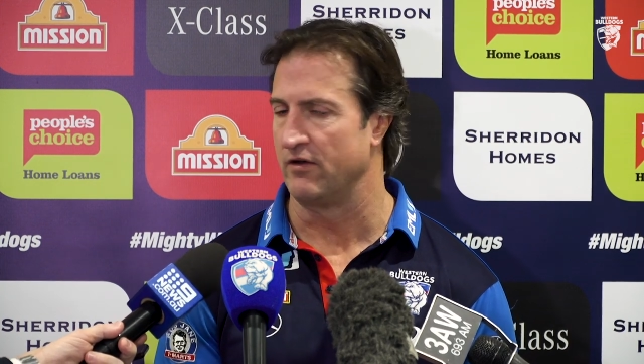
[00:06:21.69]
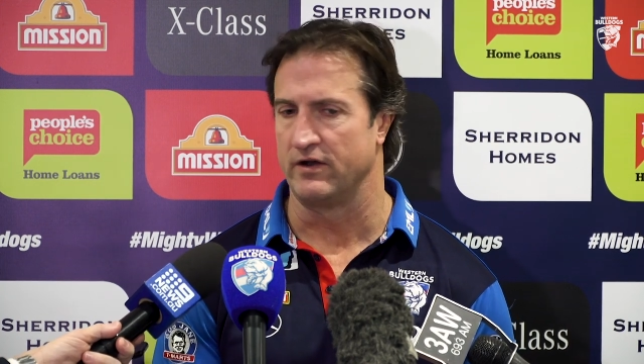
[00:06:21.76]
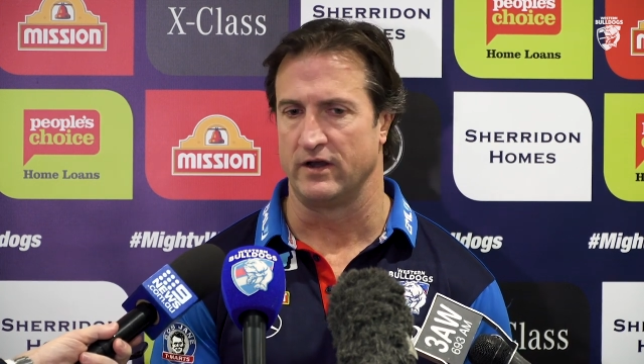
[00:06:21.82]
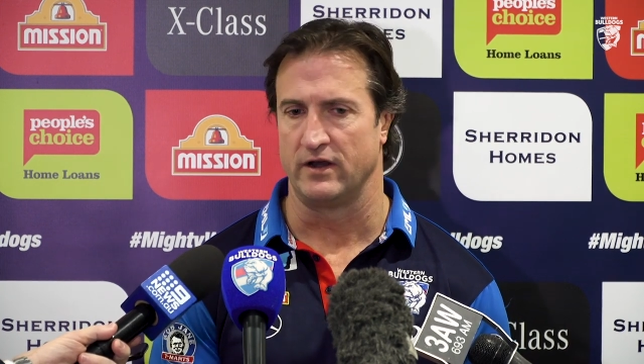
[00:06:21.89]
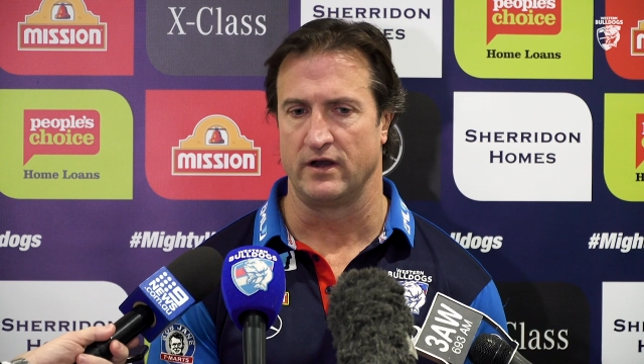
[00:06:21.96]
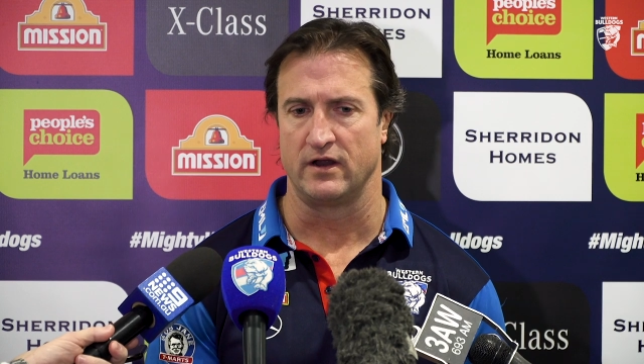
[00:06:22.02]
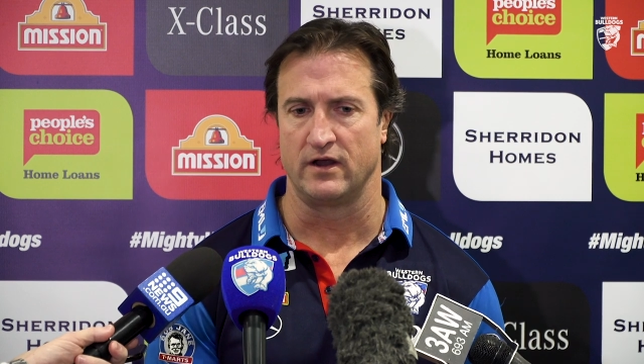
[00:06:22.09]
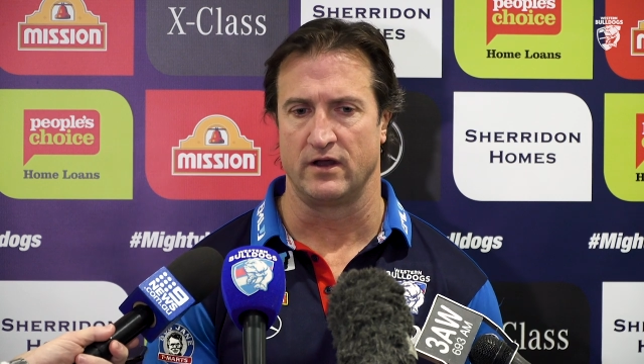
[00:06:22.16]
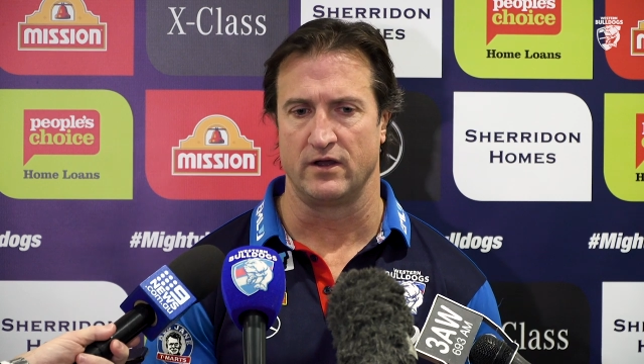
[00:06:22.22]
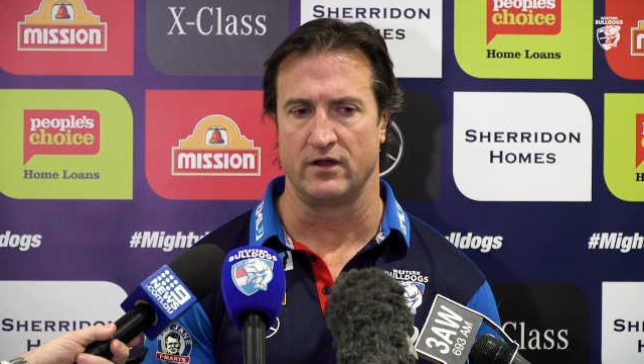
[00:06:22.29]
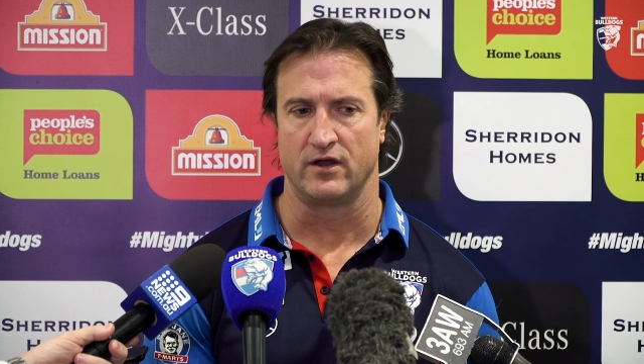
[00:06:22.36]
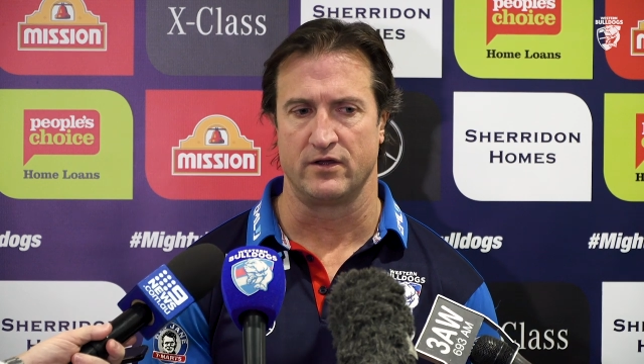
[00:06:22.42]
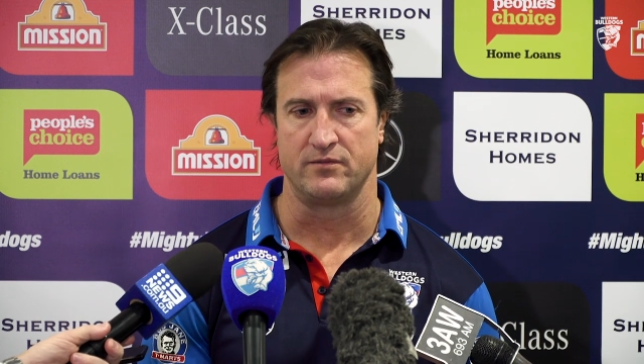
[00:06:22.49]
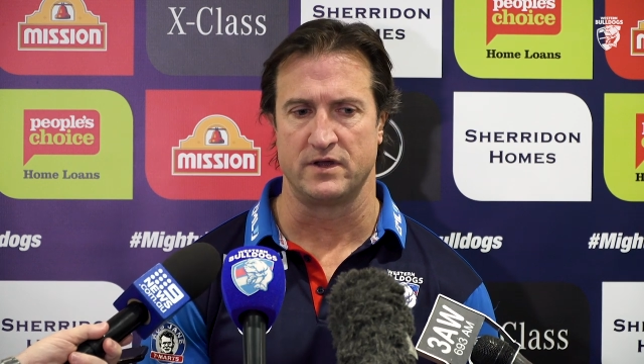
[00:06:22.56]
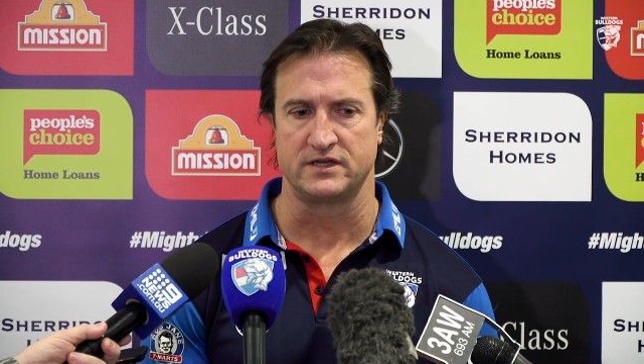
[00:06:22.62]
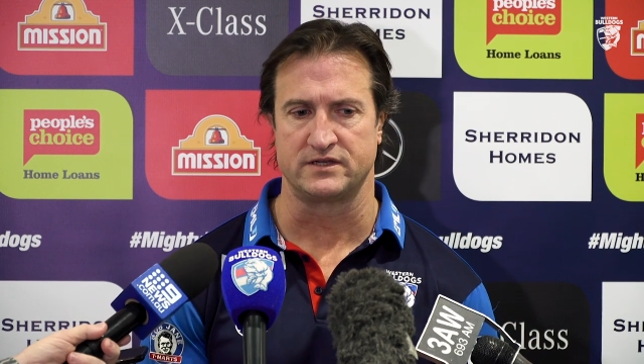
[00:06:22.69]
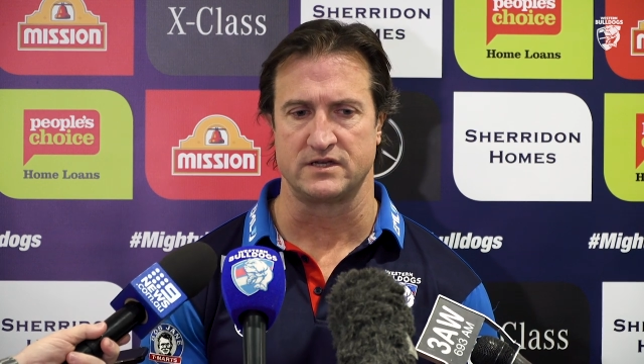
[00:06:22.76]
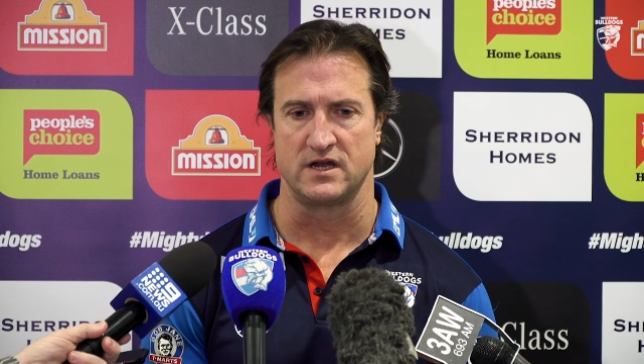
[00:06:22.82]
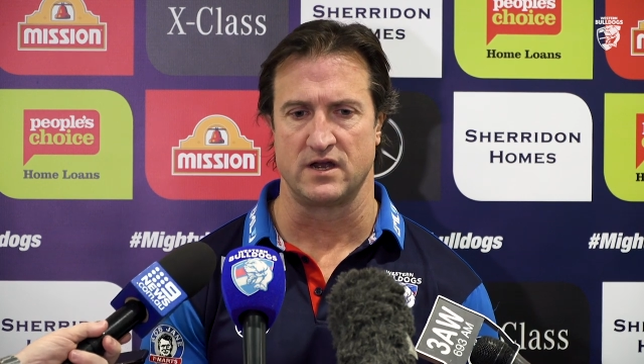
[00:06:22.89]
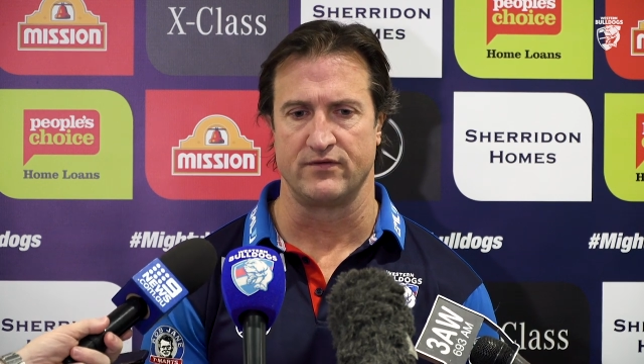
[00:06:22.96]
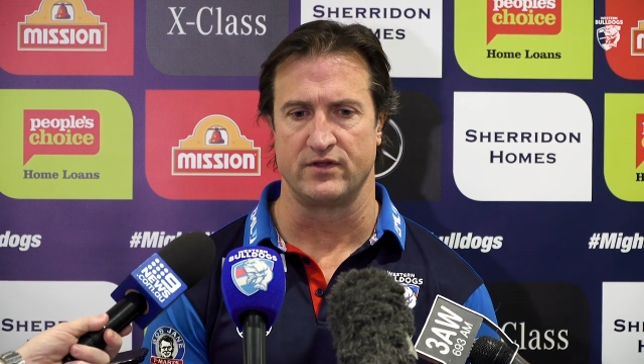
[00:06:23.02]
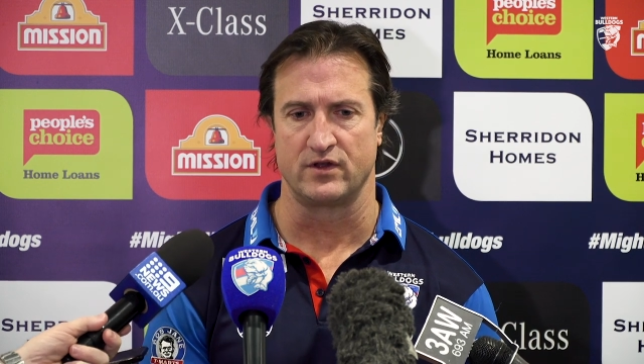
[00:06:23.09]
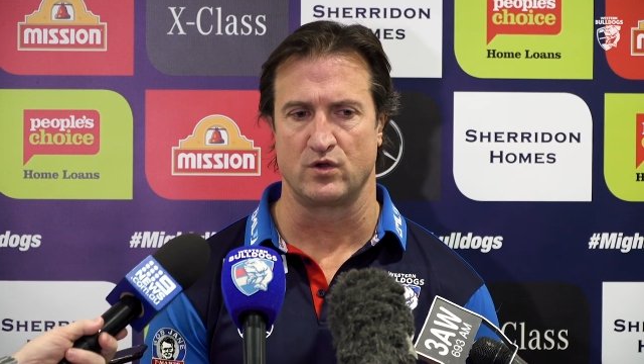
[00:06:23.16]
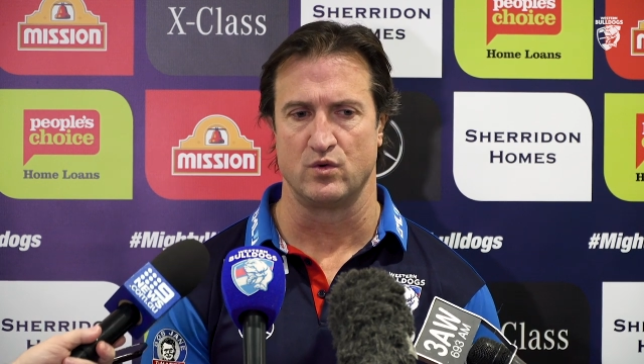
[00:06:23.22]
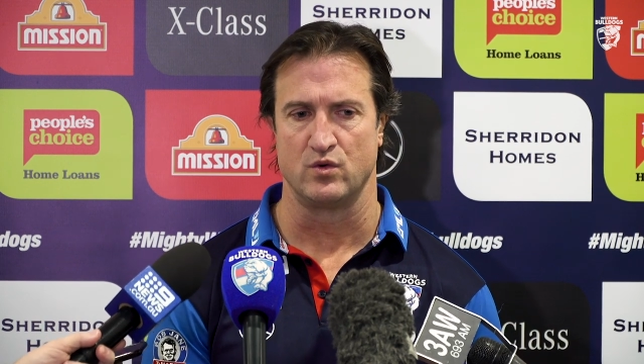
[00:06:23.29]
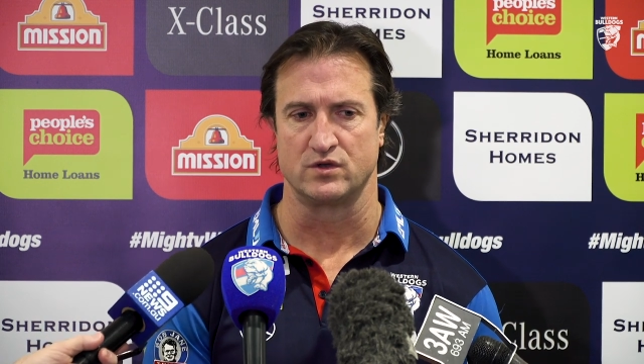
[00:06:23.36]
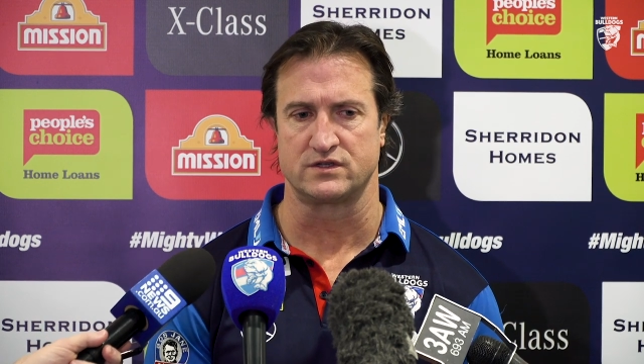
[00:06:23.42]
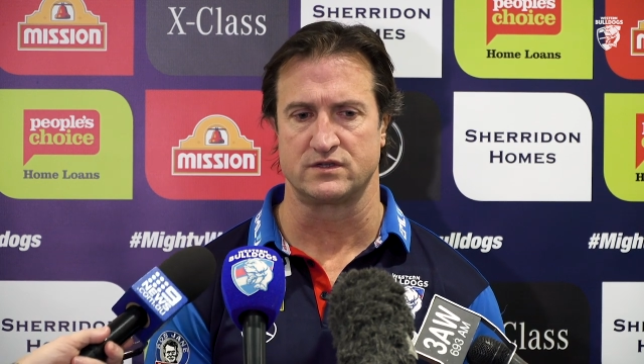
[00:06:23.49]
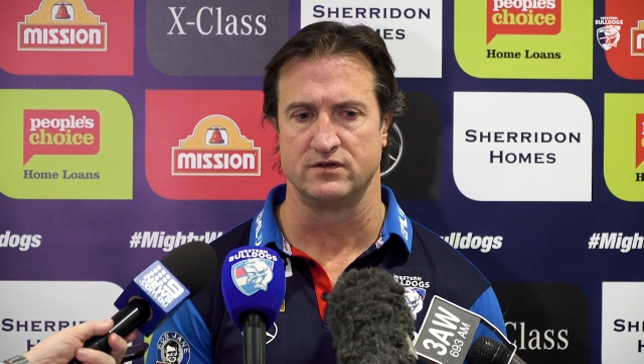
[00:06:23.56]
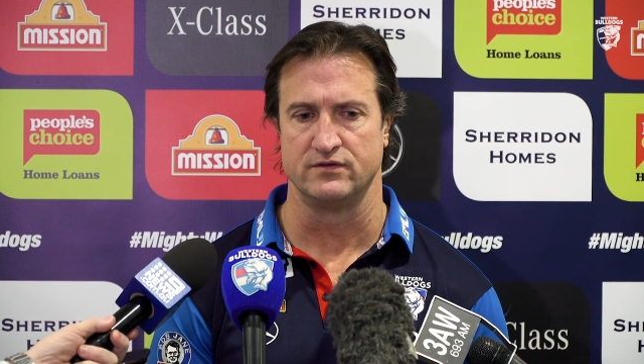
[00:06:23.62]
and I, I imagine over the
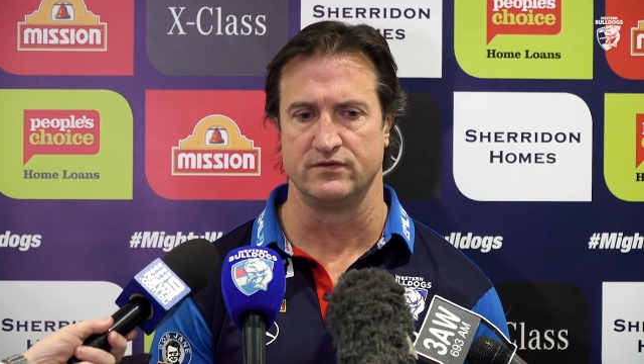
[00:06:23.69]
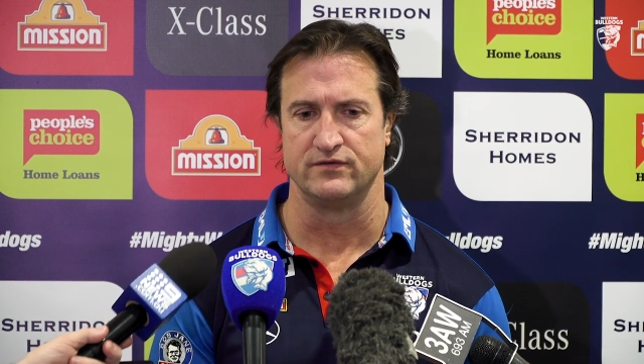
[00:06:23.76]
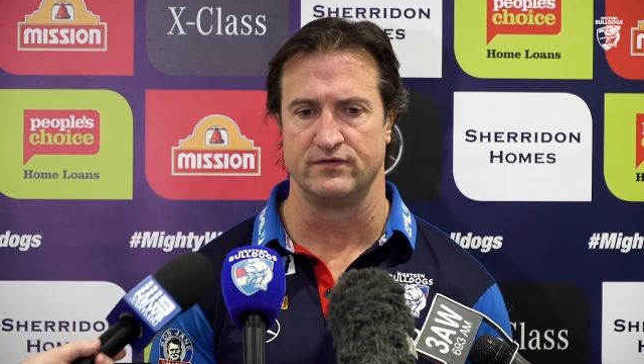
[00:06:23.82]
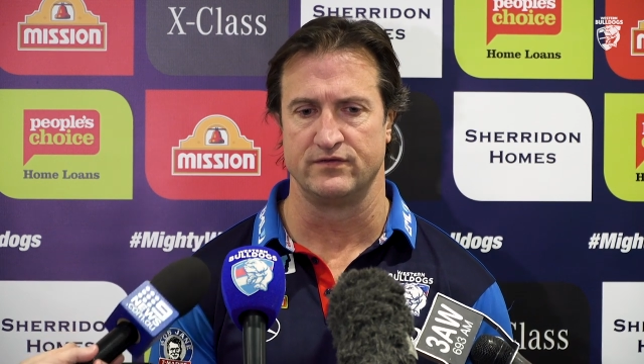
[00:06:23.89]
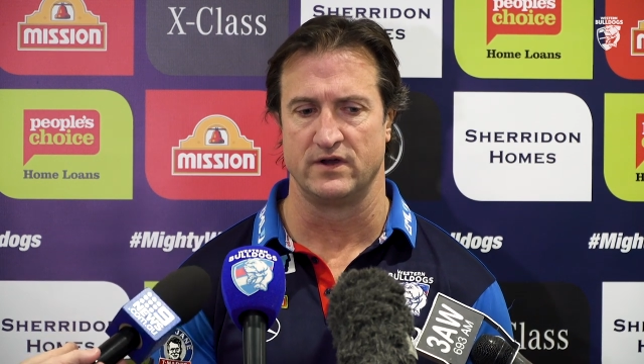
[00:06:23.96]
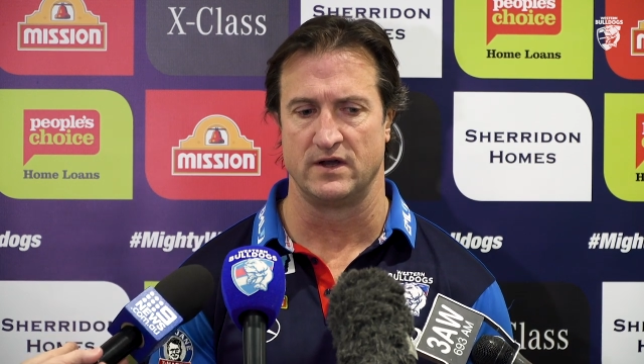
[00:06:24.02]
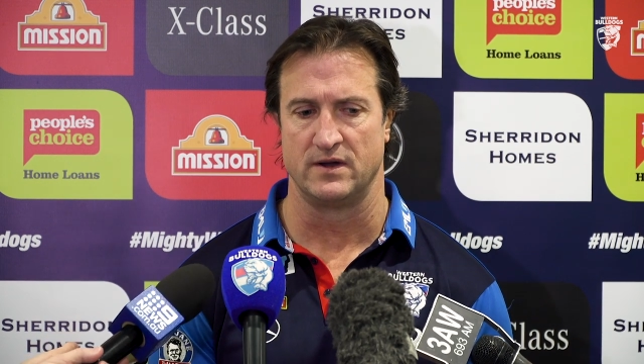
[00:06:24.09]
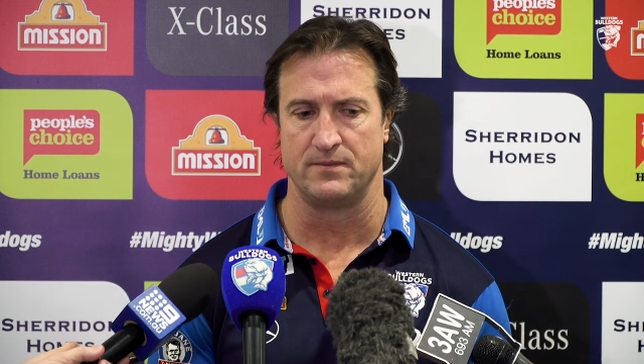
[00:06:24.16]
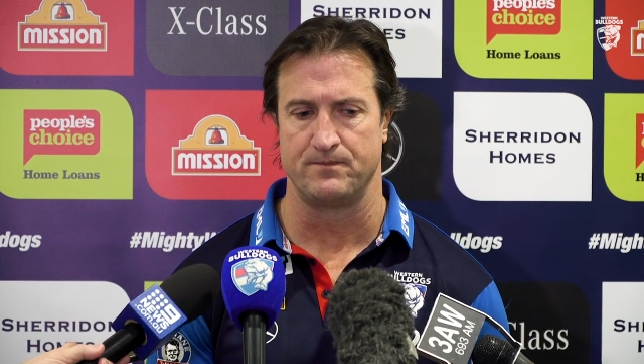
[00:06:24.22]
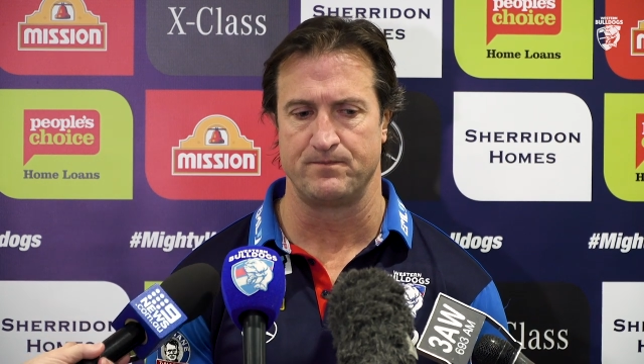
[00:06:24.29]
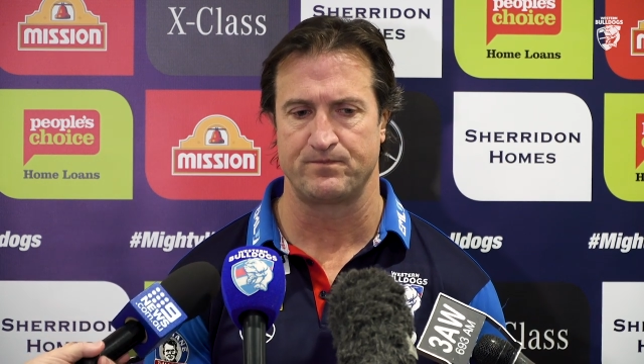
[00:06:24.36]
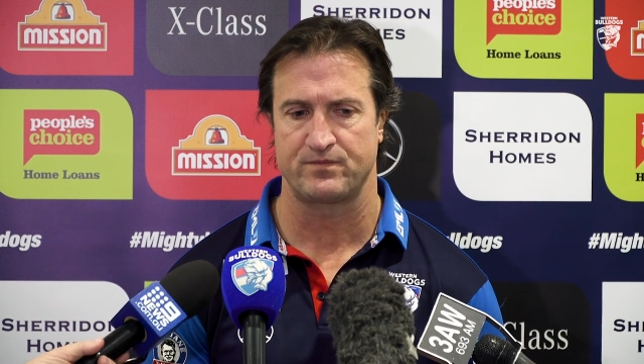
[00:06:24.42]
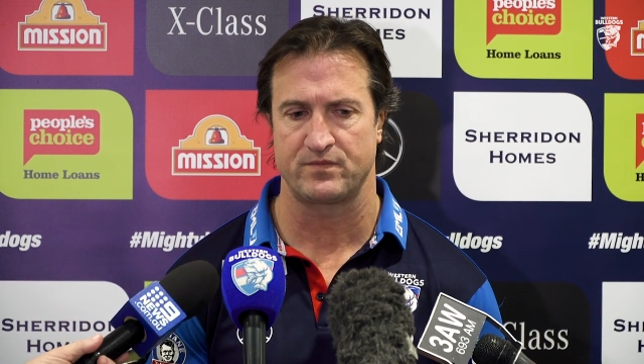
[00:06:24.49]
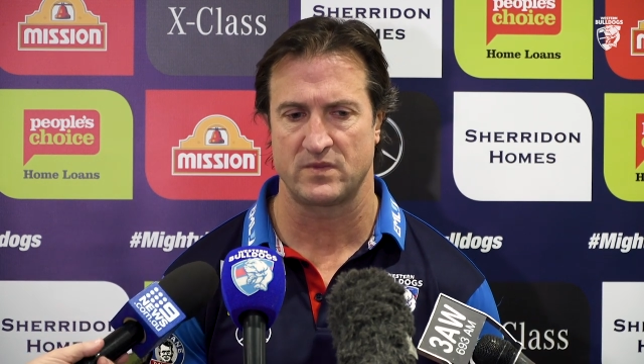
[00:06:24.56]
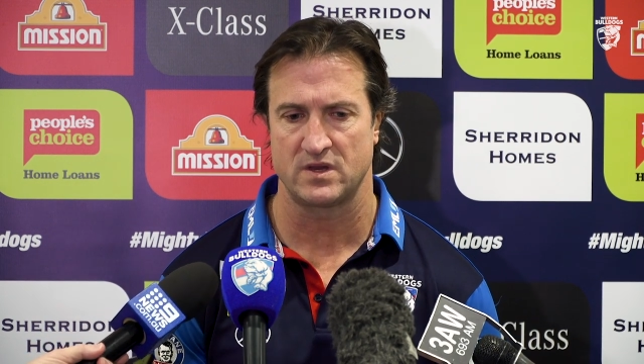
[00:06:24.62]
course of um,